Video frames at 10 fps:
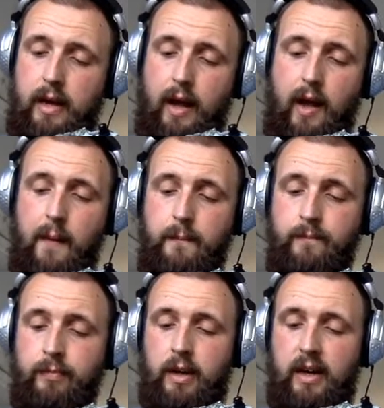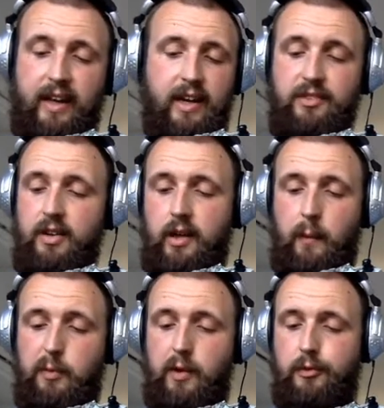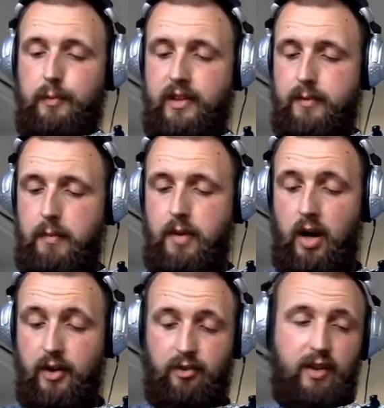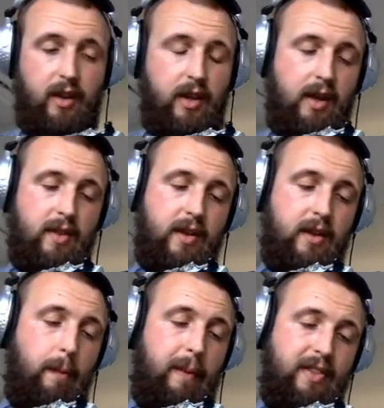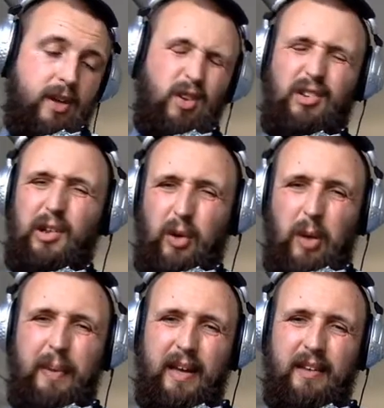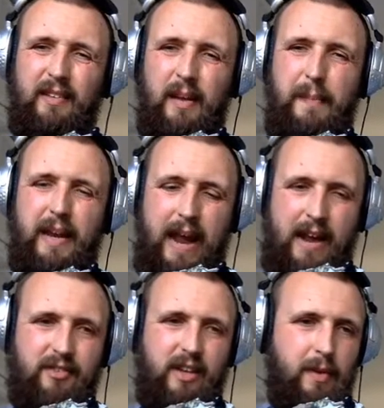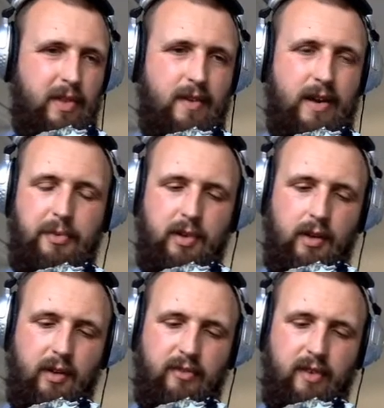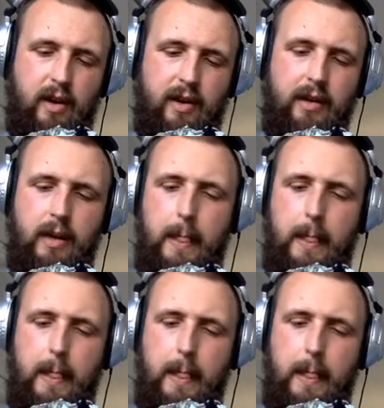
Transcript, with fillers: Um, again, I sound like I'm sponsored by them. I'm not. I just think they're they're not bad. They just look a bit a bit nasty, but they're absolutely fine.